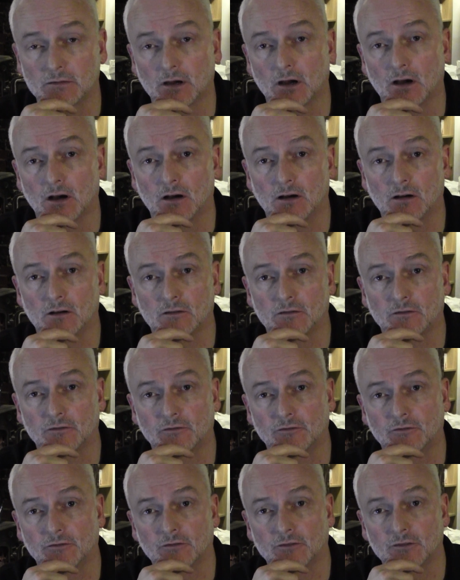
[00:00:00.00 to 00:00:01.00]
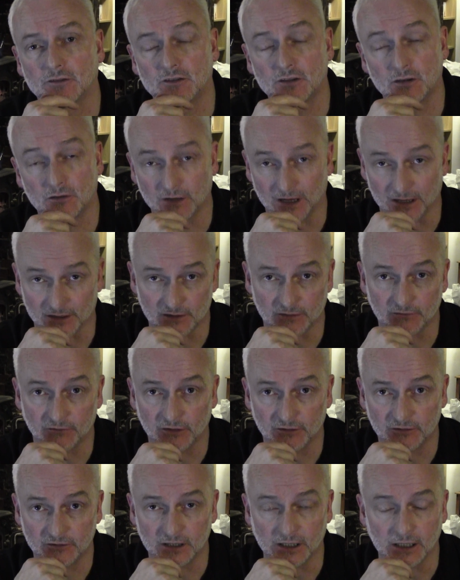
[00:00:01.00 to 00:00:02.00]
of
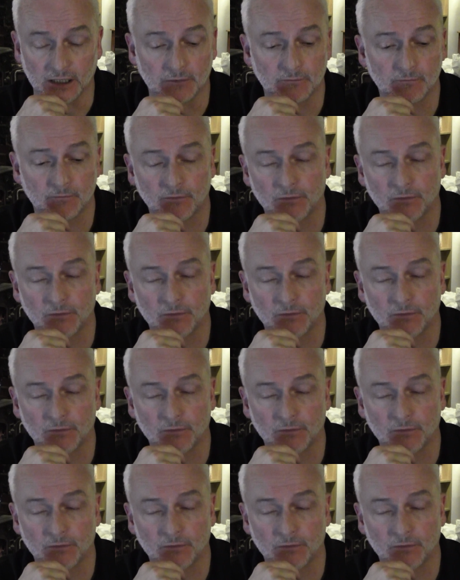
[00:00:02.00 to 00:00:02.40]
2015,